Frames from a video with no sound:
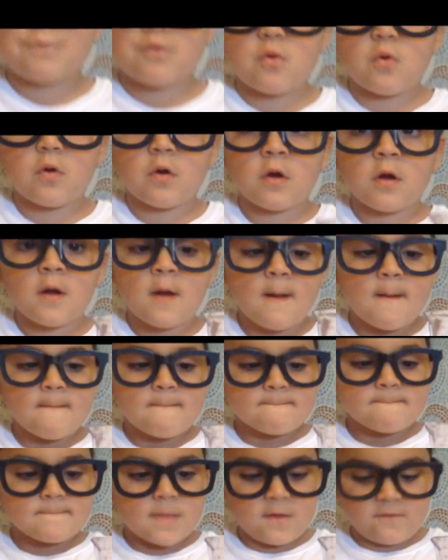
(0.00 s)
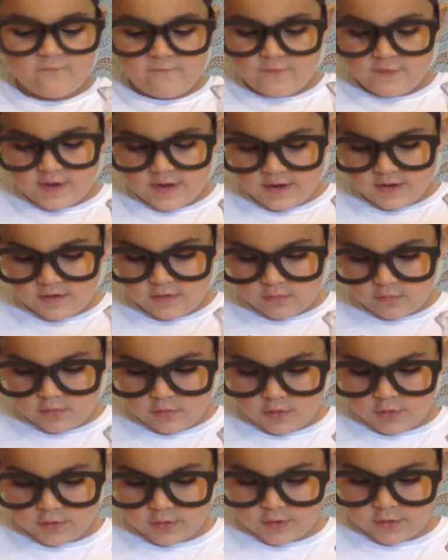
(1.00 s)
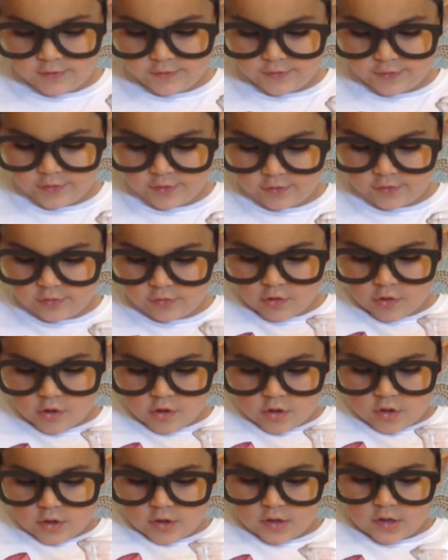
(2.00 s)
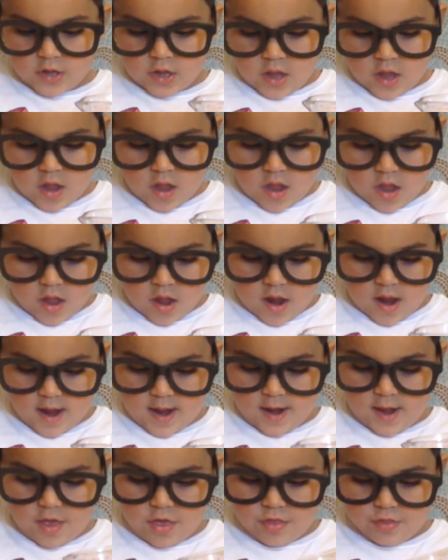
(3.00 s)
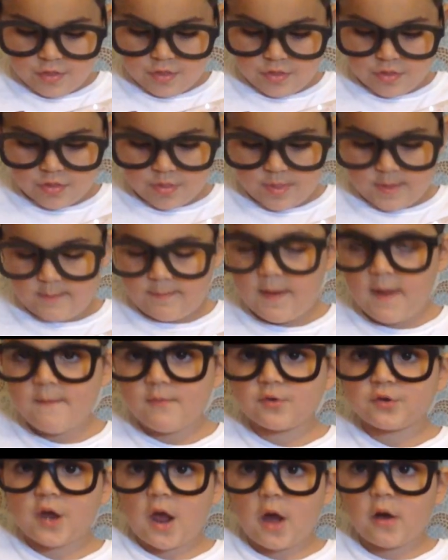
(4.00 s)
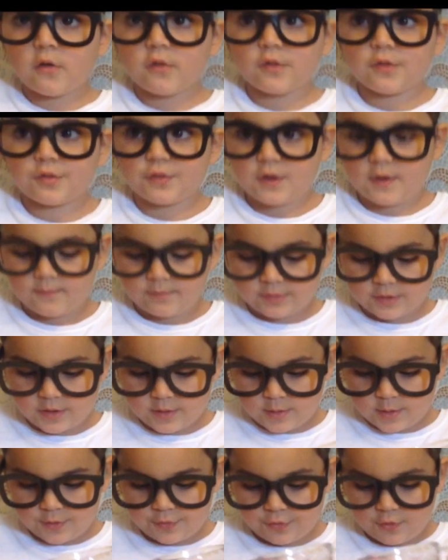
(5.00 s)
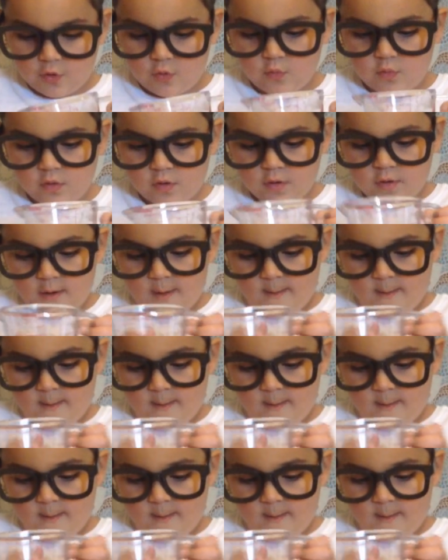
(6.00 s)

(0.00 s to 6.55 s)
pour the vinegar on it until the paper towel is completely soaked.